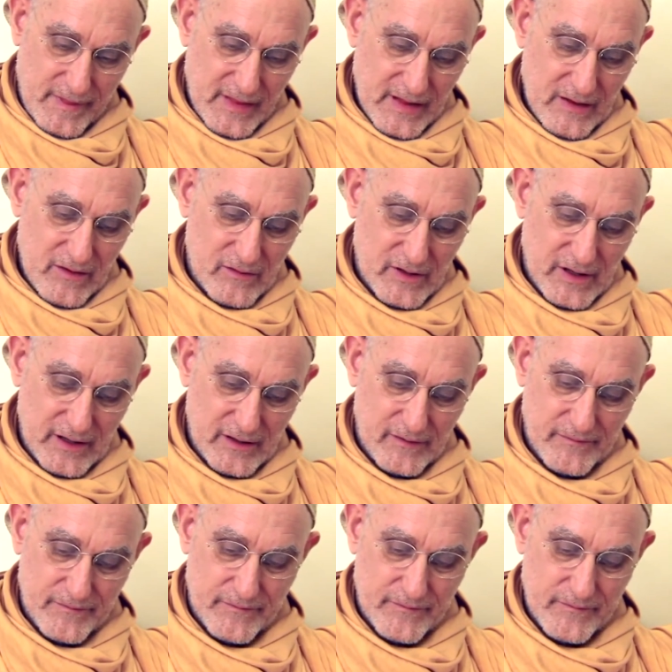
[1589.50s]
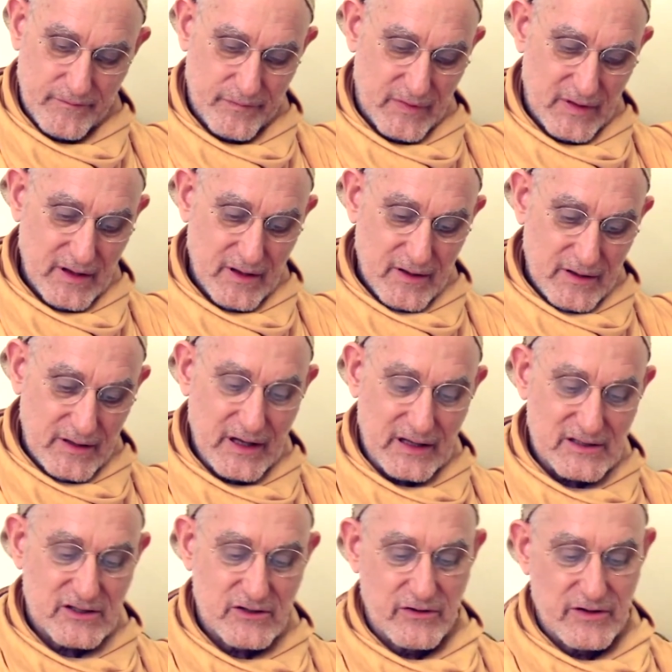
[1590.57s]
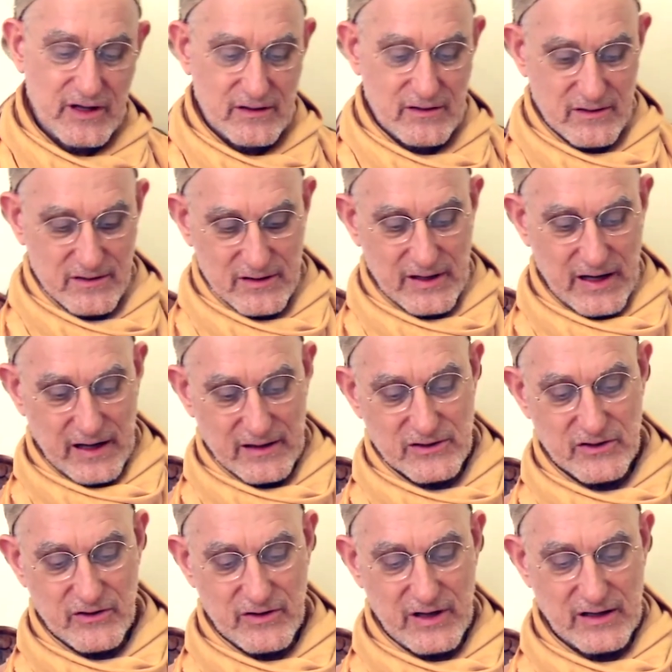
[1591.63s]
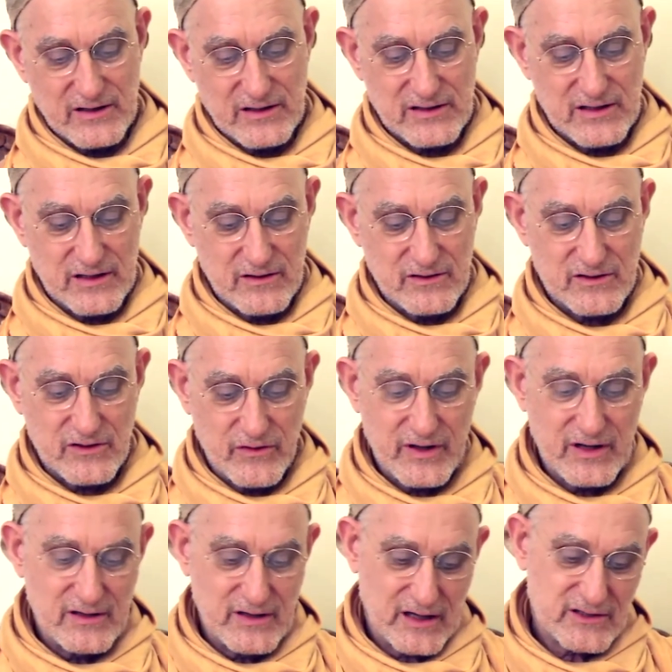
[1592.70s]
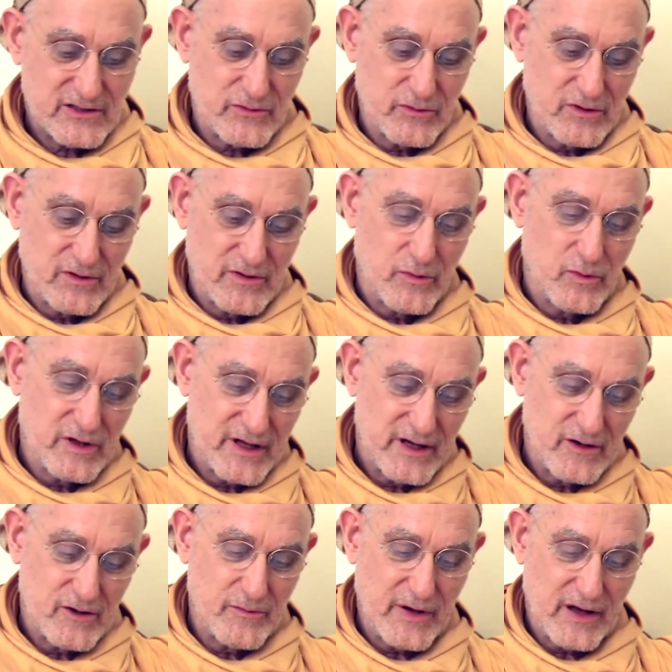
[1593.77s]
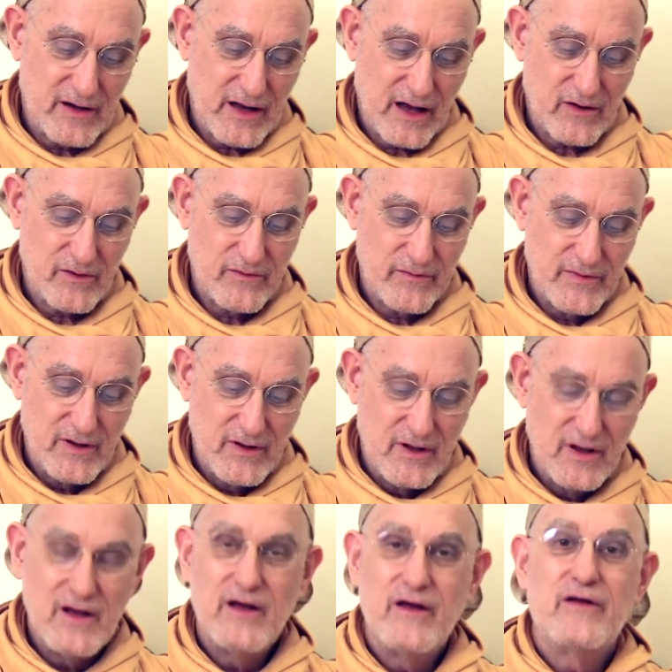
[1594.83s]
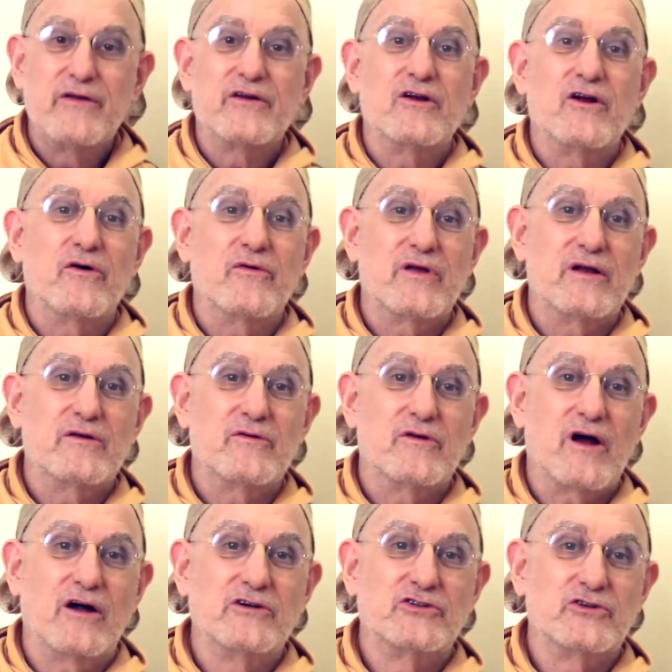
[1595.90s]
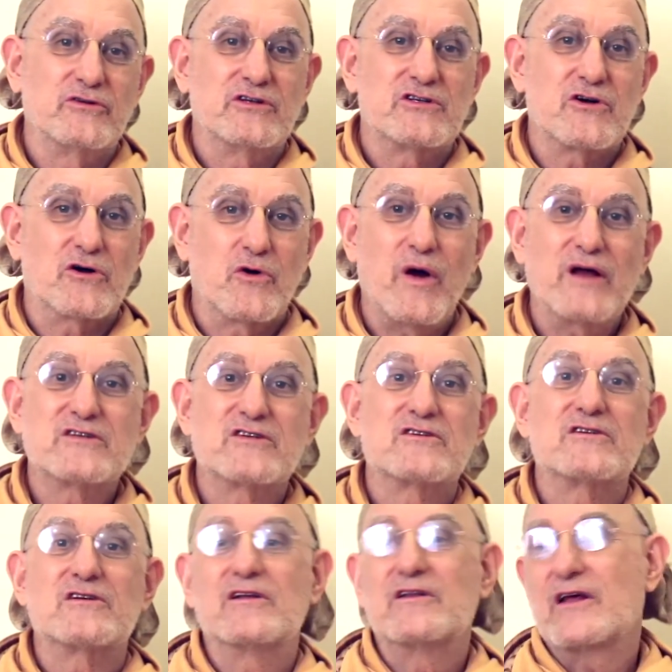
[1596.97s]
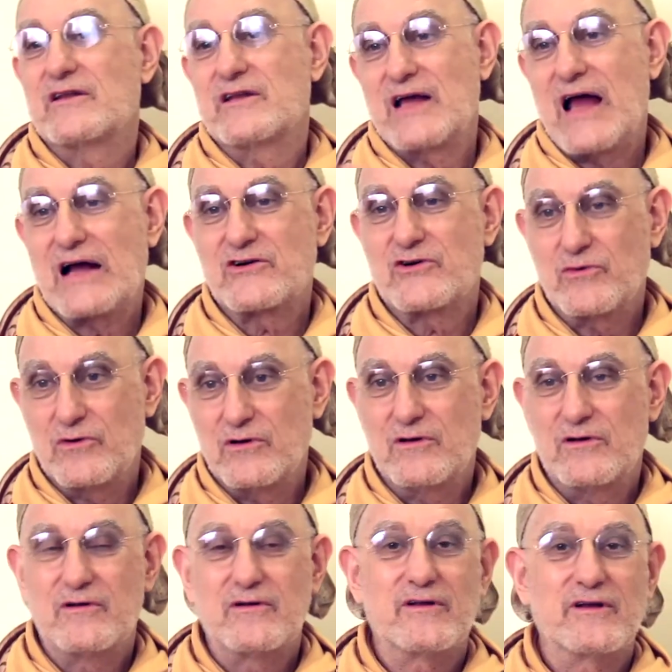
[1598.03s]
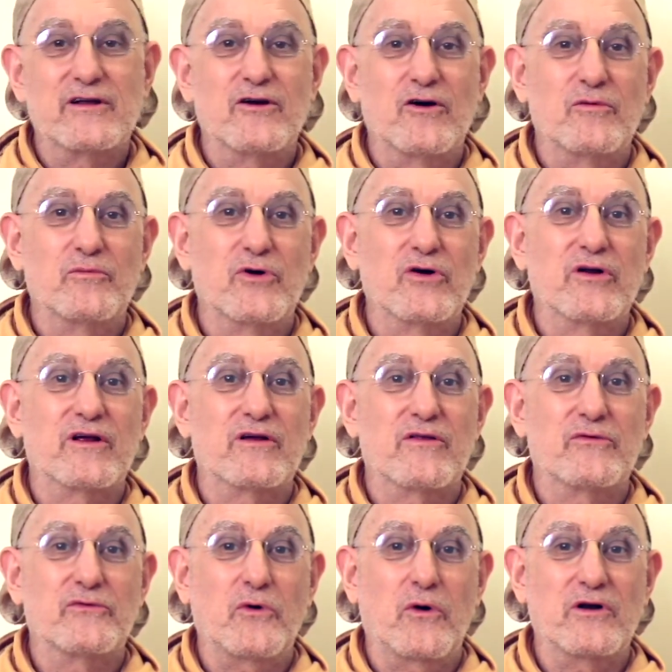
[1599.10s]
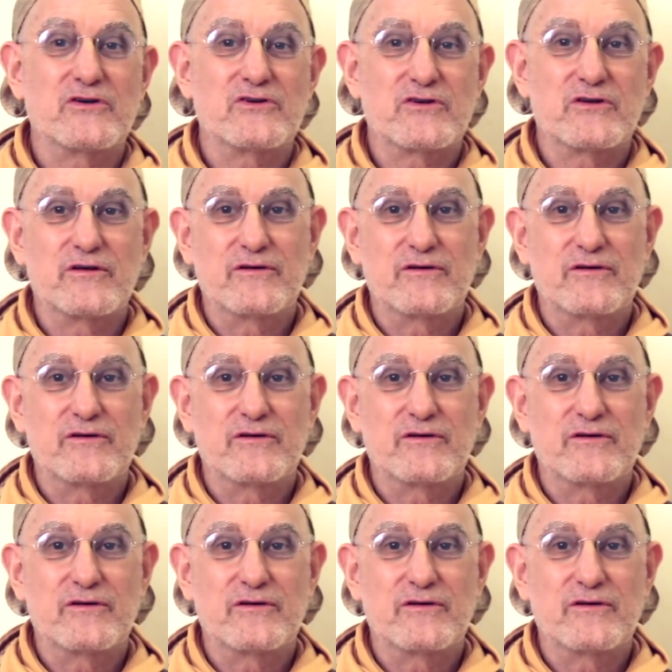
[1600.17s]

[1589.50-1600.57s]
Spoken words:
Okay. Yes, so that is here. So then next we'll hear about how, then Arjuna's requests and then the actual, burning of the forest.